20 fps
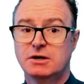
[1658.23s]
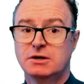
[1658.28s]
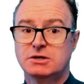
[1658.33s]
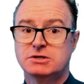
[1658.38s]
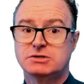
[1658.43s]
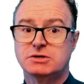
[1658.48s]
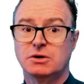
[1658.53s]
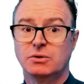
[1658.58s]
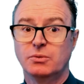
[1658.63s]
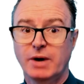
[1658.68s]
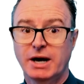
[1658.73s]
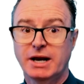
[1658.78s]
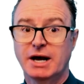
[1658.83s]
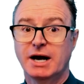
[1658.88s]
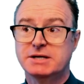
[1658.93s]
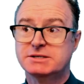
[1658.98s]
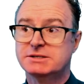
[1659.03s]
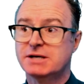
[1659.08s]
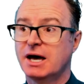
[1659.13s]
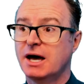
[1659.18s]
So when
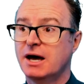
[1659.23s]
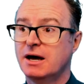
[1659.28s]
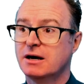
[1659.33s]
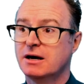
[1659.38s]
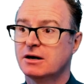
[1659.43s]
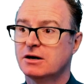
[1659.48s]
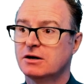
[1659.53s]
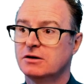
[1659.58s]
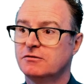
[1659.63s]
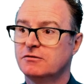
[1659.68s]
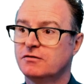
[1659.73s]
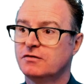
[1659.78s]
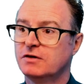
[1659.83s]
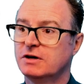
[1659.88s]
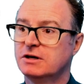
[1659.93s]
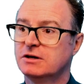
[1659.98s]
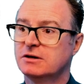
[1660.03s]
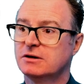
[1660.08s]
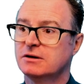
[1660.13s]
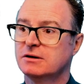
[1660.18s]
I say
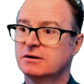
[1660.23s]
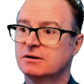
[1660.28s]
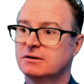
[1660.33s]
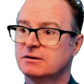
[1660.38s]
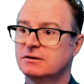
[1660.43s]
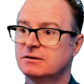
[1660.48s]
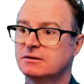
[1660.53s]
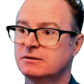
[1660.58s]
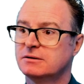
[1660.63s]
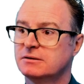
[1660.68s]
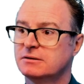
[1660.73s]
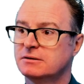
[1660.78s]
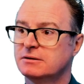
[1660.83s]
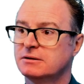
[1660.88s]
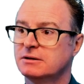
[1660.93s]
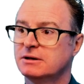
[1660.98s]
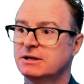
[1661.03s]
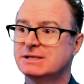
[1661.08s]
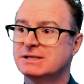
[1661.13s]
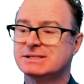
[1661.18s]
configure
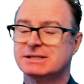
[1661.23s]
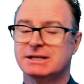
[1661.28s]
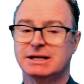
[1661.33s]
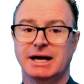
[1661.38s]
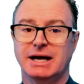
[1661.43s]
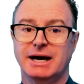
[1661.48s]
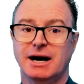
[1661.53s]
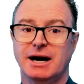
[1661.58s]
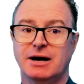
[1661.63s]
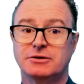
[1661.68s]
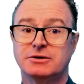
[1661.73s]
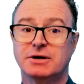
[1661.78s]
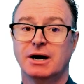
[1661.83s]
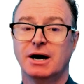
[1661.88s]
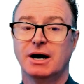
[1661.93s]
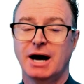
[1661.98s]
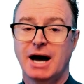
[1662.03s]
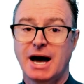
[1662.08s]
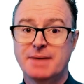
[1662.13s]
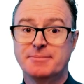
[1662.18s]
list layout,
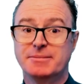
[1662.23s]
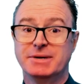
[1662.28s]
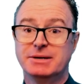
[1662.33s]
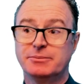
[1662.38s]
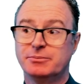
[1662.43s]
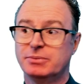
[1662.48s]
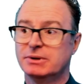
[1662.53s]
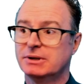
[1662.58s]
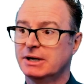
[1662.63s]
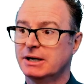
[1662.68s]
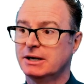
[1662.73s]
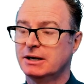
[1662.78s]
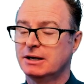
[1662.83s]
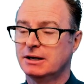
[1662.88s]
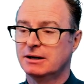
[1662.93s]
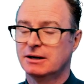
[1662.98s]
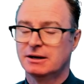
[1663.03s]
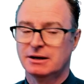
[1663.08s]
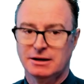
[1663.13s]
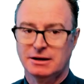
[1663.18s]
I'm
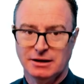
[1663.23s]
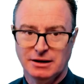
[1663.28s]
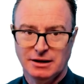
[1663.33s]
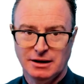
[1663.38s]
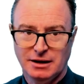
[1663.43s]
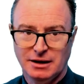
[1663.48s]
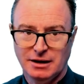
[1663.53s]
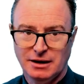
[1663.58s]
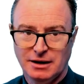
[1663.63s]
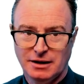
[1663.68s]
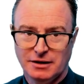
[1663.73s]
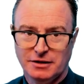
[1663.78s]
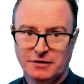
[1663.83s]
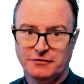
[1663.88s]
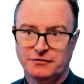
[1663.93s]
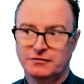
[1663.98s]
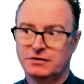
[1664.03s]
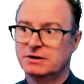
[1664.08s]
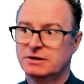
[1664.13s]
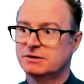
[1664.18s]
manipulating the
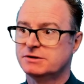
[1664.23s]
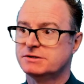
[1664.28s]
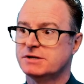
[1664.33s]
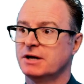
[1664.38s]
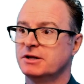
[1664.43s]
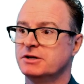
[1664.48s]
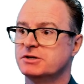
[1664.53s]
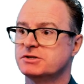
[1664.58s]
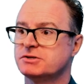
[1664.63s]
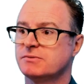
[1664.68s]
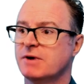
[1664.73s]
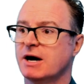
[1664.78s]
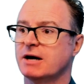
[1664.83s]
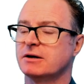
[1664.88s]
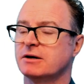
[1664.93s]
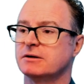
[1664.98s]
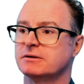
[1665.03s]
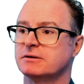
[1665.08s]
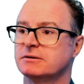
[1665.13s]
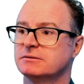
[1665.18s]
fields on this
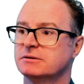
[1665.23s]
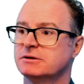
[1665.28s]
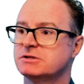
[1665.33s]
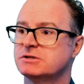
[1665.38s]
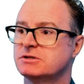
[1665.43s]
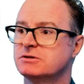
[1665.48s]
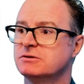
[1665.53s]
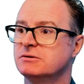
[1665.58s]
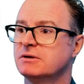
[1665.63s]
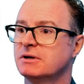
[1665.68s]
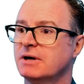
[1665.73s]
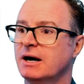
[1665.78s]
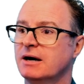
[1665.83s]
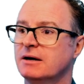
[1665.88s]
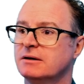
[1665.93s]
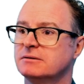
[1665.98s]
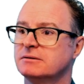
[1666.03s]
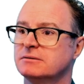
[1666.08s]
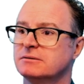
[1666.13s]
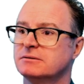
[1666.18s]
record. Let's do
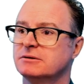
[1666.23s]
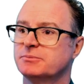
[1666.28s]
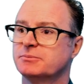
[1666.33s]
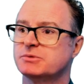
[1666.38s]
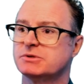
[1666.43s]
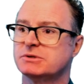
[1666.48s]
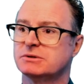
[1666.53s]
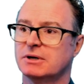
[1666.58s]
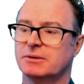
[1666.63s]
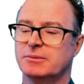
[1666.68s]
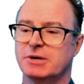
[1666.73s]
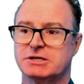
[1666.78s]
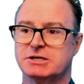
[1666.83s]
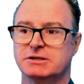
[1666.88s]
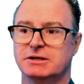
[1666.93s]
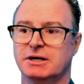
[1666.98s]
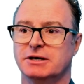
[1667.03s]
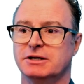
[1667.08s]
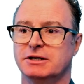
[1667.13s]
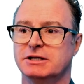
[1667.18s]
that. Oops, I'm
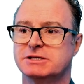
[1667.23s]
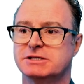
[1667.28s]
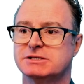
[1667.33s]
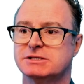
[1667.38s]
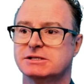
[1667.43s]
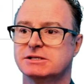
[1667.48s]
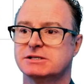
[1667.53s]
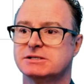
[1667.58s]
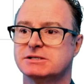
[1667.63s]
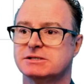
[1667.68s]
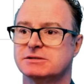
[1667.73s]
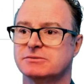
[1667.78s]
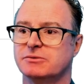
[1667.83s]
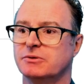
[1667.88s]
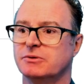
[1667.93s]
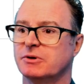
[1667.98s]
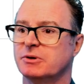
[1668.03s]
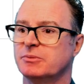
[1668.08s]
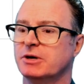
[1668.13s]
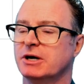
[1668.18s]
actually on the lists. We
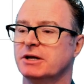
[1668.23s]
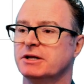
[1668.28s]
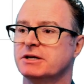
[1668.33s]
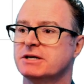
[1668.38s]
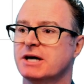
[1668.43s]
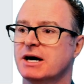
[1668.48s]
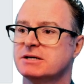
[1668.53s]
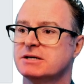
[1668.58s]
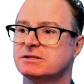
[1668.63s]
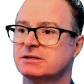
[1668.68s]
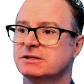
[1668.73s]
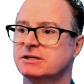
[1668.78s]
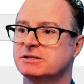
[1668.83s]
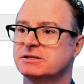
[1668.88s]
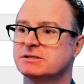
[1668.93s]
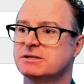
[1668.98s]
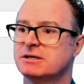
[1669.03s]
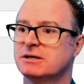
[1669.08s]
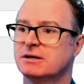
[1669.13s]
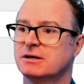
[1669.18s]
want to be on the task
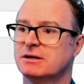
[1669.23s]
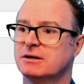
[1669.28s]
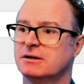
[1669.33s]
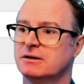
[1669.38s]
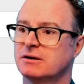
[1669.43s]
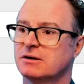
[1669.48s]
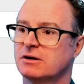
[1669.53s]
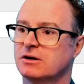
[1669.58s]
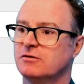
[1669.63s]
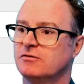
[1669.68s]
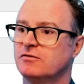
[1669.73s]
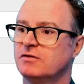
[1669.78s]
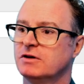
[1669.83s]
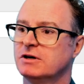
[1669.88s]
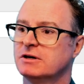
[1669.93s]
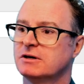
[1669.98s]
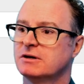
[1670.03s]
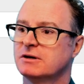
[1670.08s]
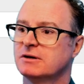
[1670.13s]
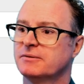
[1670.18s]
list.
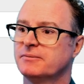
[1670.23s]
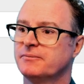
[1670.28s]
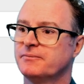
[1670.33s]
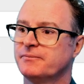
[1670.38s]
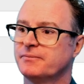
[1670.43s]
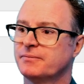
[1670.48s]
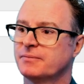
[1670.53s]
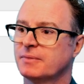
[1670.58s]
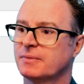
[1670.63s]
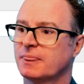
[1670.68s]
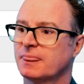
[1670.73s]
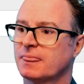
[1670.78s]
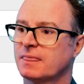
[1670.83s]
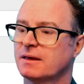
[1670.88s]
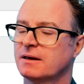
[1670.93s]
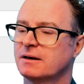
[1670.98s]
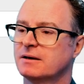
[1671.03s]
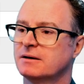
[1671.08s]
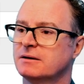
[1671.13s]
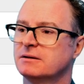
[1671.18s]
Configure
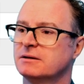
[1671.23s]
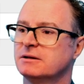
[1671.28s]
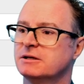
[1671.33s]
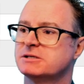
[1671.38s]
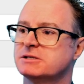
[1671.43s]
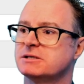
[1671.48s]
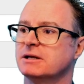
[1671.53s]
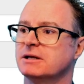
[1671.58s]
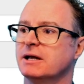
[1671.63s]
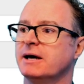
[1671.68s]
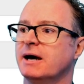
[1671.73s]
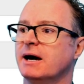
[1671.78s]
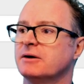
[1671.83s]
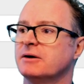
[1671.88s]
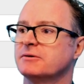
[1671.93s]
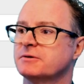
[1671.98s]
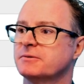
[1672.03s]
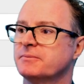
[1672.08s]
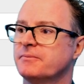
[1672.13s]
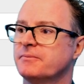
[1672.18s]
list layout.